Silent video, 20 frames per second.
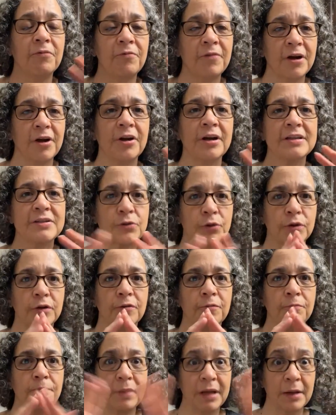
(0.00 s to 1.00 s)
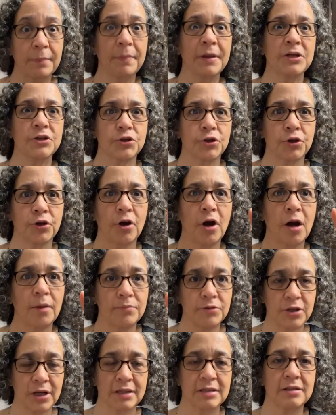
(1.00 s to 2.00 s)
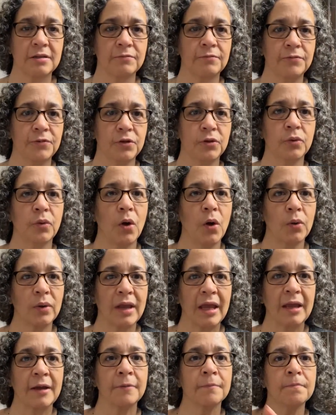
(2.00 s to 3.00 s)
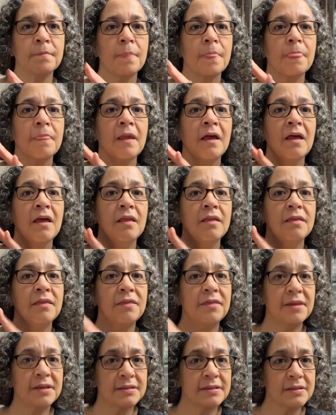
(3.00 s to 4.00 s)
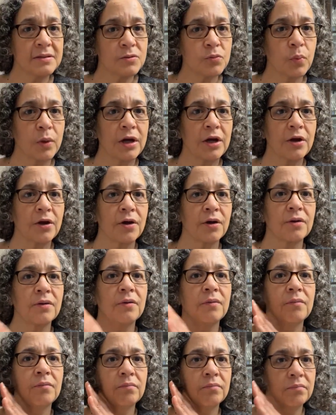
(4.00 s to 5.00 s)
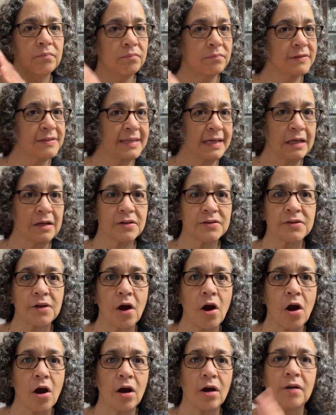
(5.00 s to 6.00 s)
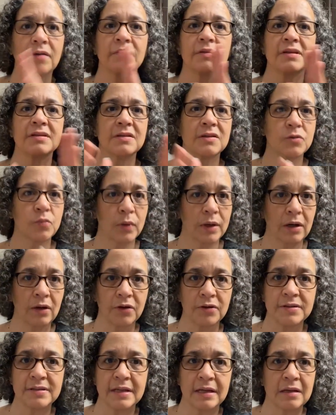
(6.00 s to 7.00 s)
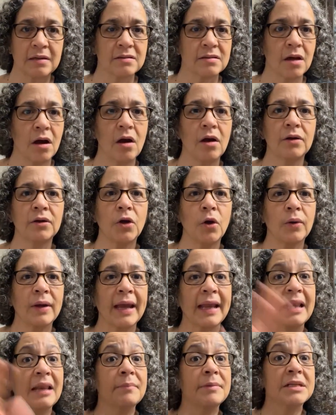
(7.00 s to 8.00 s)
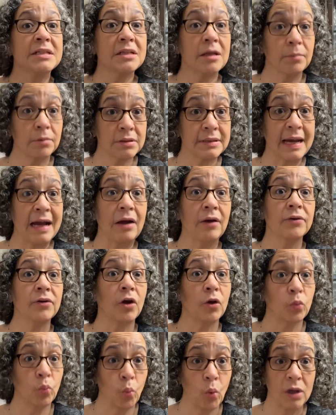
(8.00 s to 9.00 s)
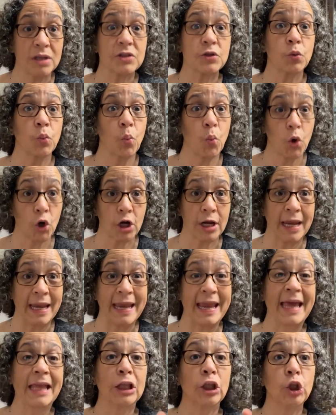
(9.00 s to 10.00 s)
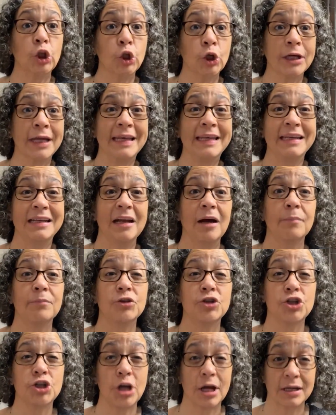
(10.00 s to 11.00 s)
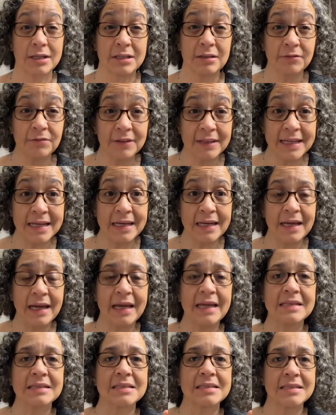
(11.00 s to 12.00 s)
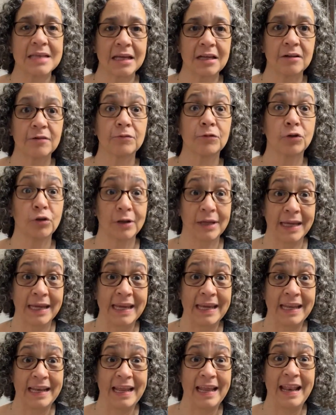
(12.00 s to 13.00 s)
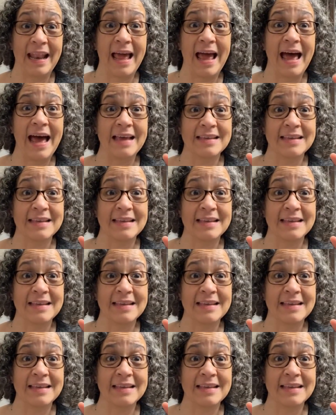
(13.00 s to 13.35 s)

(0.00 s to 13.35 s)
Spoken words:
a very sort of big picture, objective view. Okay, this is where sales are, this is where sales aren't. Okay, let me double down on what's working and look at it objectively, instead of looking at it